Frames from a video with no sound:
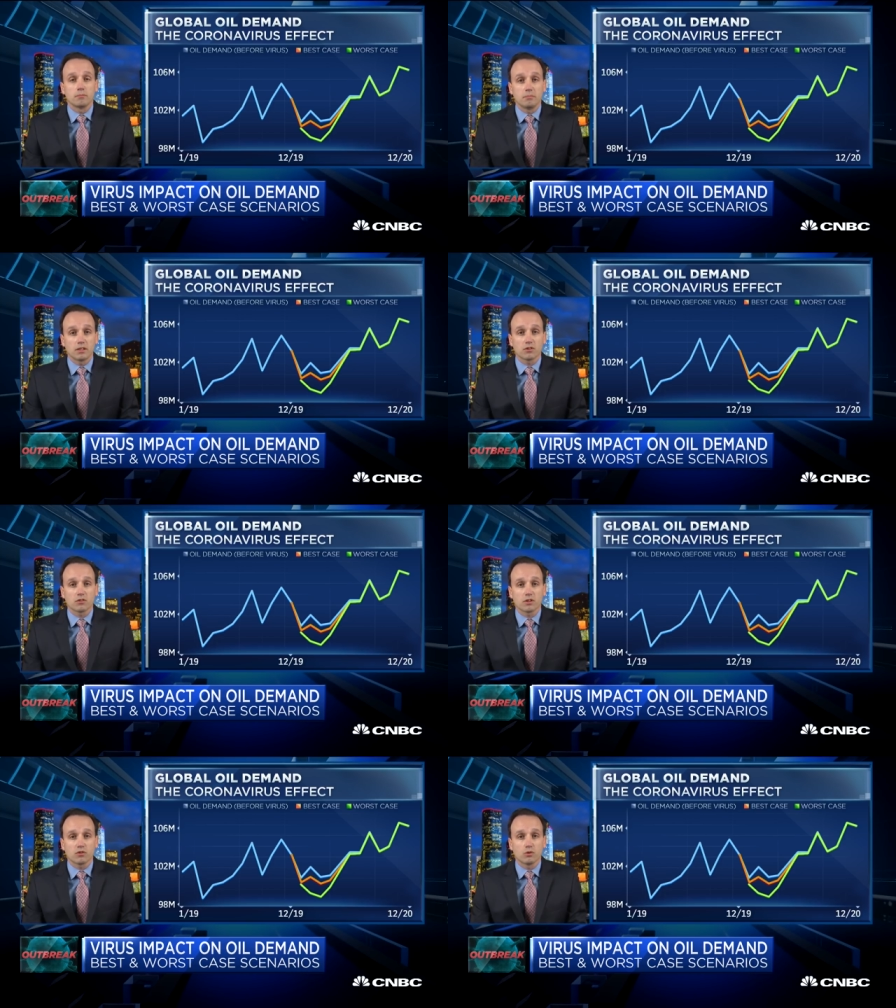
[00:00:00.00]

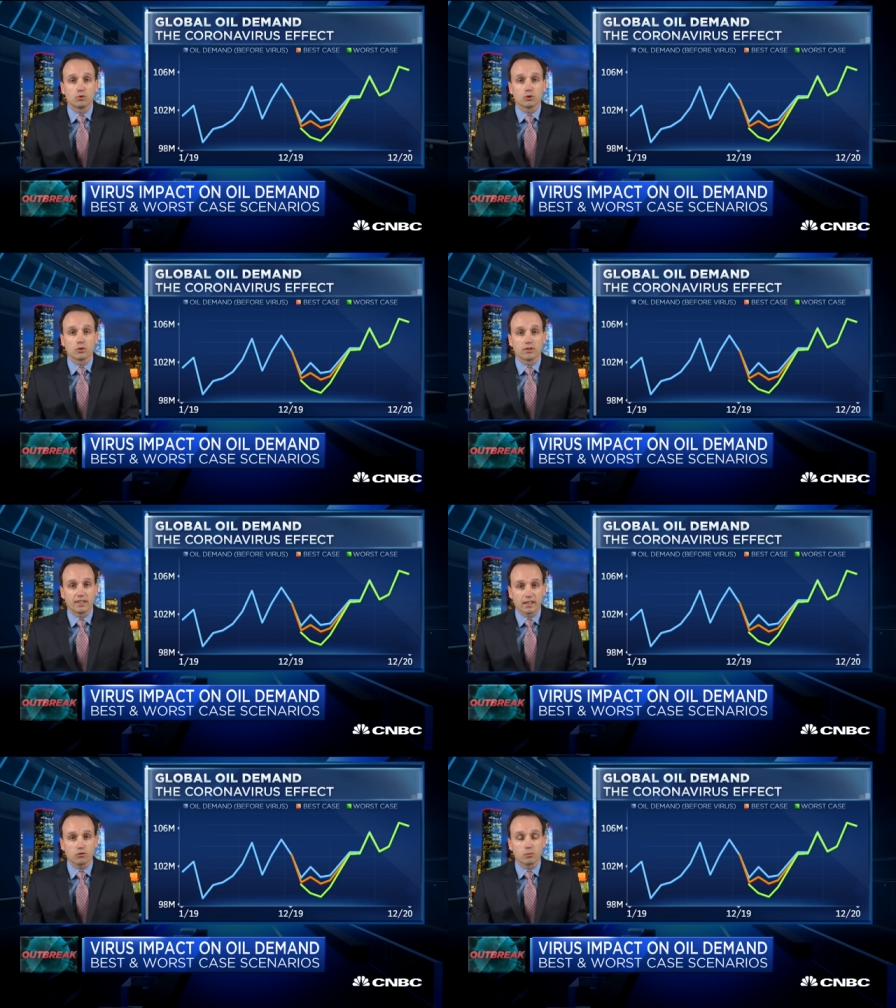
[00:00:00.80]
business as usual,
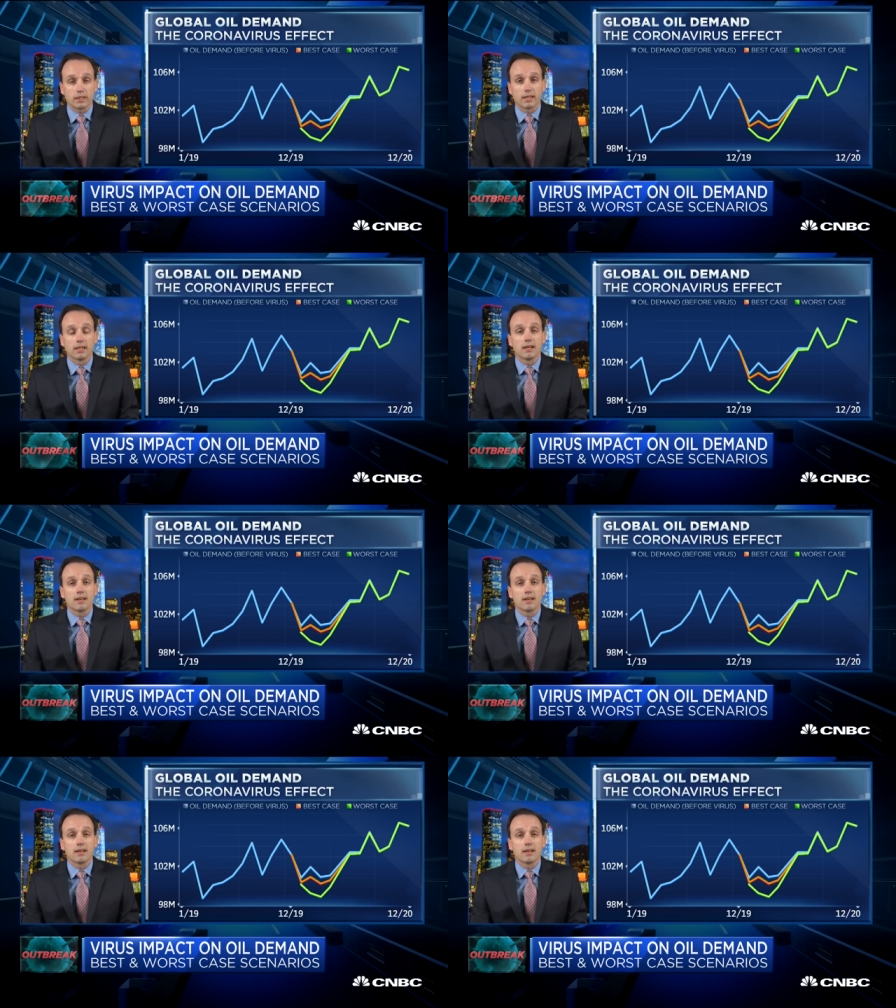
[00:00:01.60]
next week.